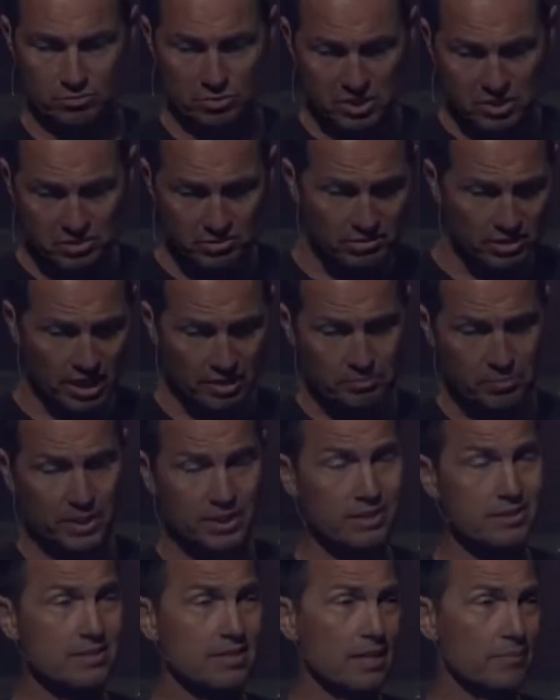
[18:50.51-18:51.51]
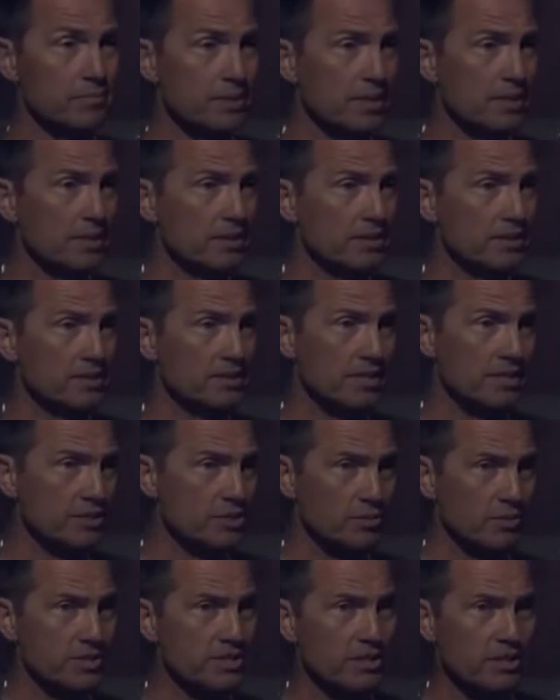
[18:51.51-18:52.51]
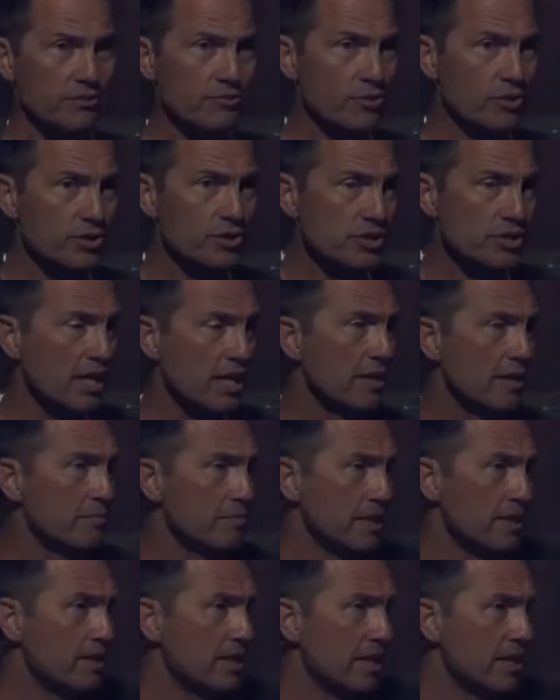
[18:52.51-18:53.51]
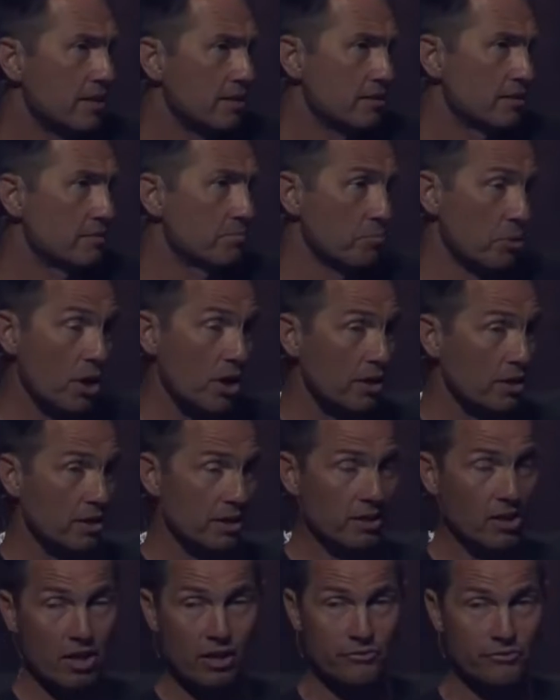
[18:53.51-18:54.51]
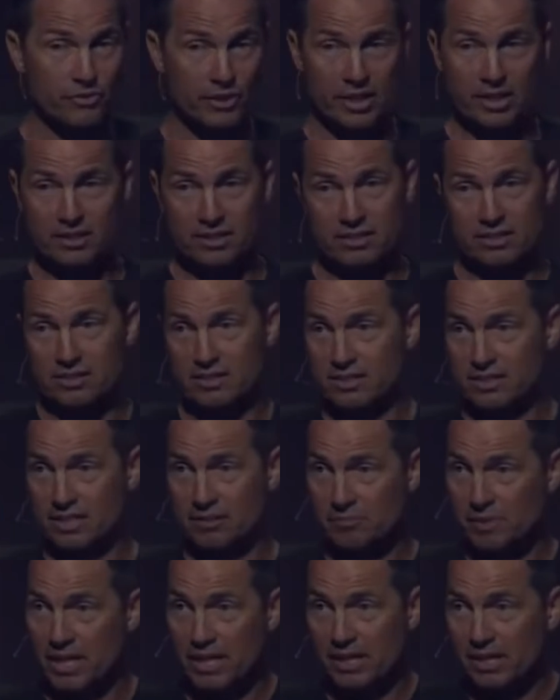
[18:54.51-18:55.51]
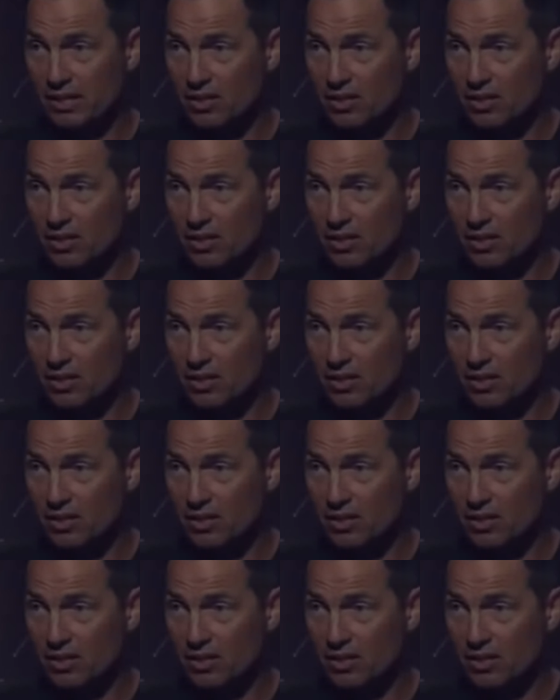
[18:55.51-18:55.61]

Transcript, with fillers: Will you not be accepted? See, this wasn't the first time that they had brought an offering, it doesn't seem like.